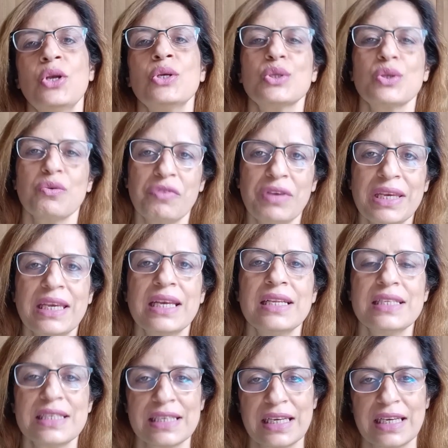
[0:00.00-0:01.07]
So, we can
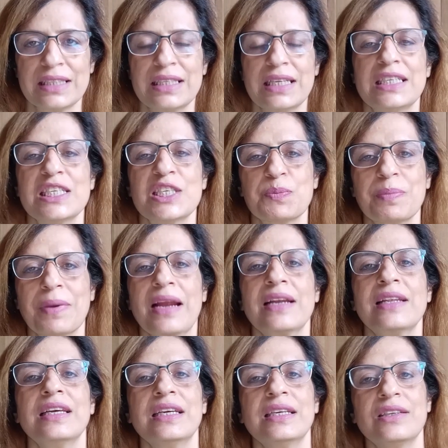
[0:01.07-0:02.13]
say that despite
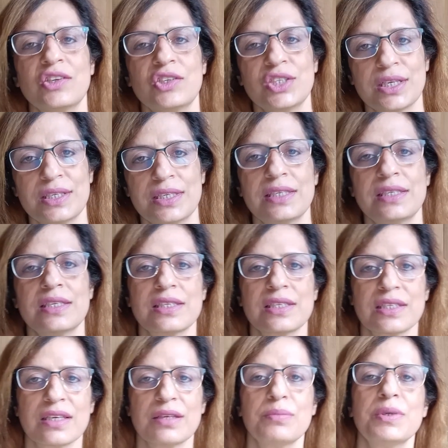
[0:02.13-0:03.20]
the energetic
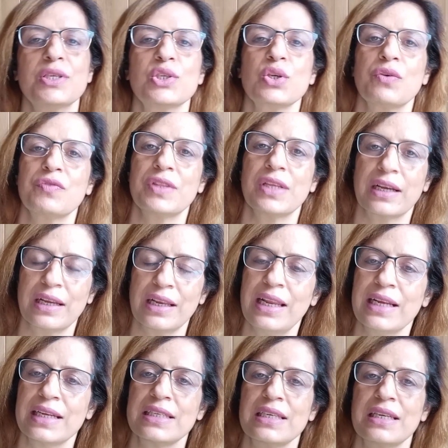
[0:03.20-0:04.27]
disturbance of the
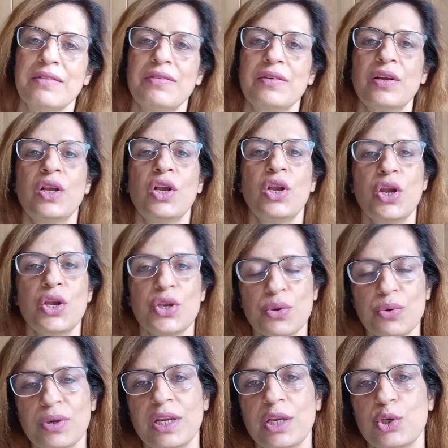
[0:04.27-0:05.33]
collective,
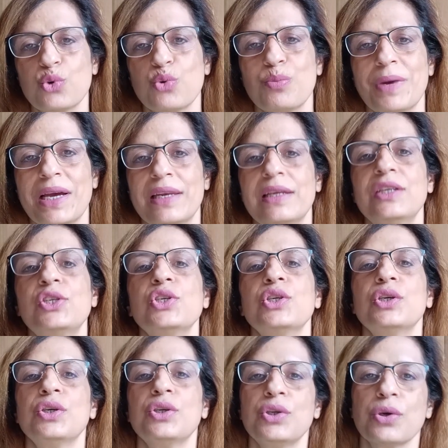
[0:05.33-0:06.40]
you need to manage
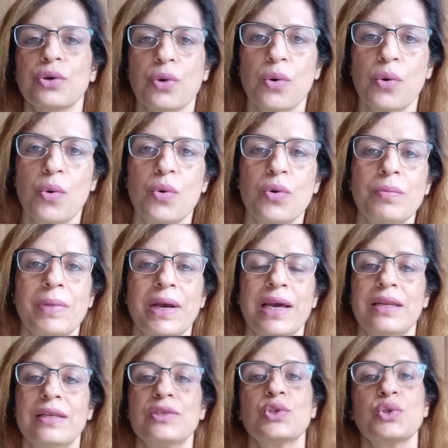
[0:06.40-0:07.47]
your own
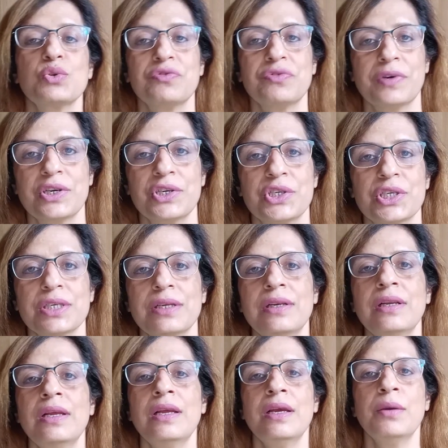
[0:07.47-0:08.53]
balance to
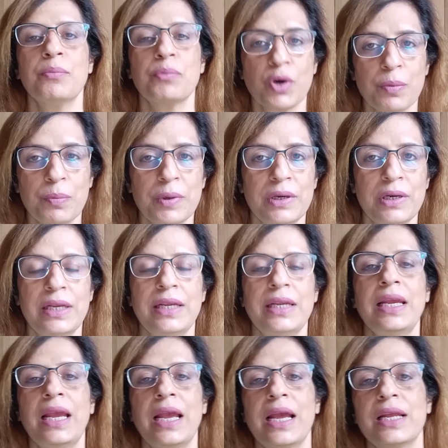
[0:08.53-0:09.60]
function
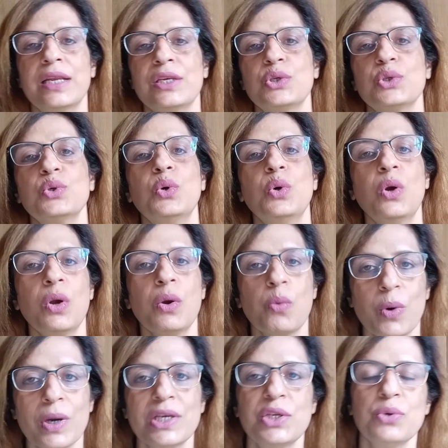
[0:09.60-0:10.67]
properly and do
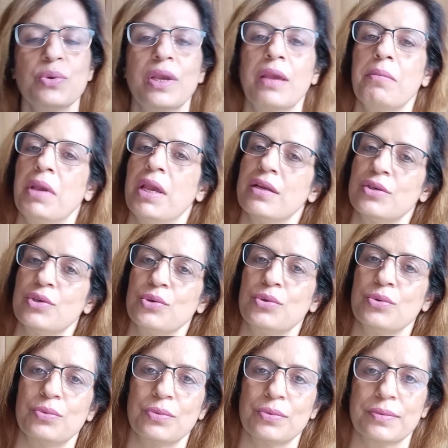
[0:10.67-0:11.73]
what you came here to do.